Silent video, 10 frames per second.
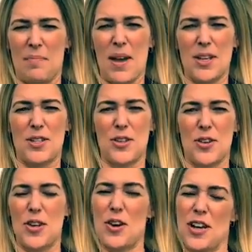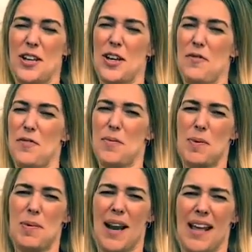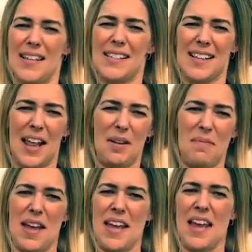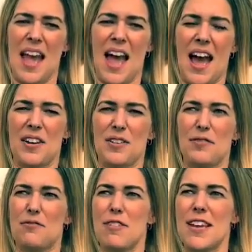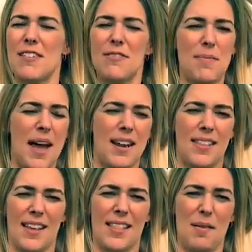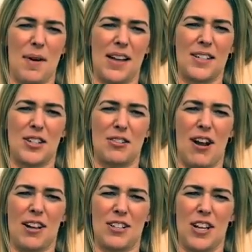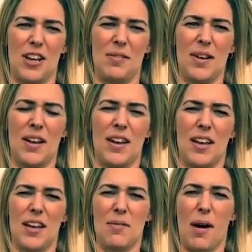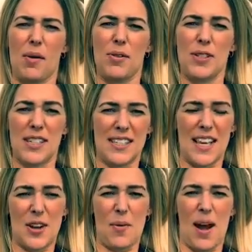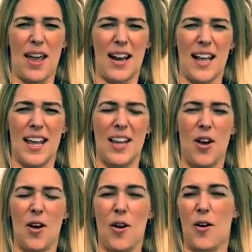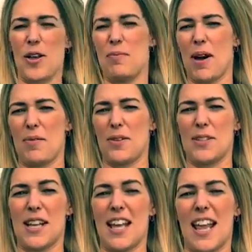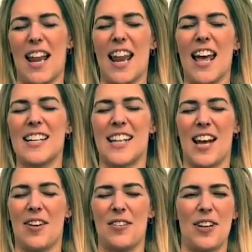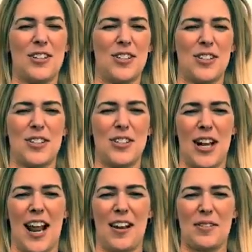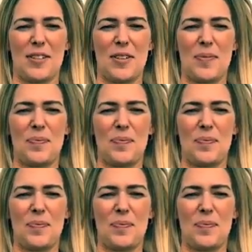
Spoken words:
Make sure you're in a comfortable place, like me, and you're free from anything that might distract you. You might want to sit quietly, or you might want to lie down and just chill out.